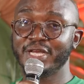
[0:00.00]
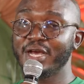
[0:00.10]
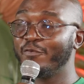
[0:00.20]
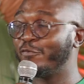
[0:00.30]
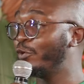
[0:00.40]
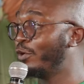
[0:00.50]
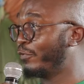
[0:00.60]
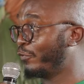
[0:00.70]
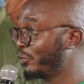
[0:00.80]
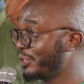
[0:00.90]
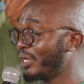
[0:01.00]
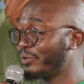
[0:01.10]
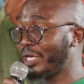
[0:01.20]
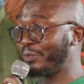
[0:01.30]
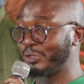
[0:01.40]
become full of fruit and
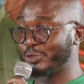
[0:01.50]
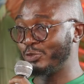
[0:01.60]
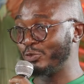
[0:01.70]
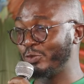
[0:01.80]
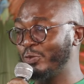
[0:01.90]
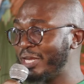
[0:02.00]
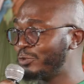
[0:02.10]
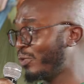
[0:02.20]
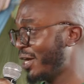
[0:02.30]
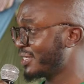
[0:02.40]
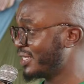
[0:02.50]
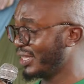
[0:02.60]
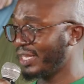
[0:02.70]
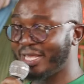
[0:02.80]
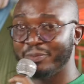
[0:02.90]
we're able to do great works in
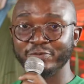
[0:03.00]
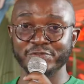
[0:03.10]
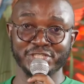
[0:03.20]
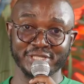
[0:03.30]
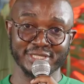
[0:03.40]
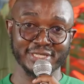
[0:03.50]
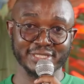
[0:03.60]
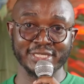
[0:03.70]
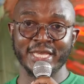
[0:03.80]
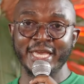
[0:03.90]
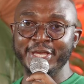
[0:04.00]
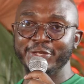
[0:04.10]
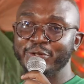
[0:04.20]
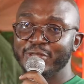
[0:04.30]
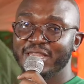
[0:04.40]
the name of Jesus. Yeah.
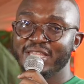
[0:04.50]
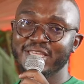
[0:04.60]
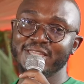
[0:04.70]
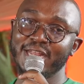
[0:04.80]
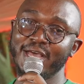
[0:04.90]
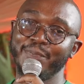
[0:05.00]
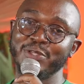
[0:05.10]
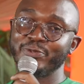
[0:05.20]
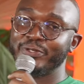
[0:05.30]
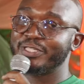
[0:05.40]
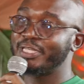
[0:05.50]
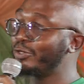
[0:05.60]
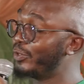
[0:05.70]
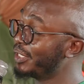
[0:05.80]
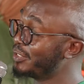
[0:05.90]
You know, the other thing that happens when you stay
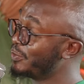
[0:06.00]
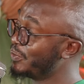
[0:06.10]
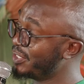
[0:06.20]
connected to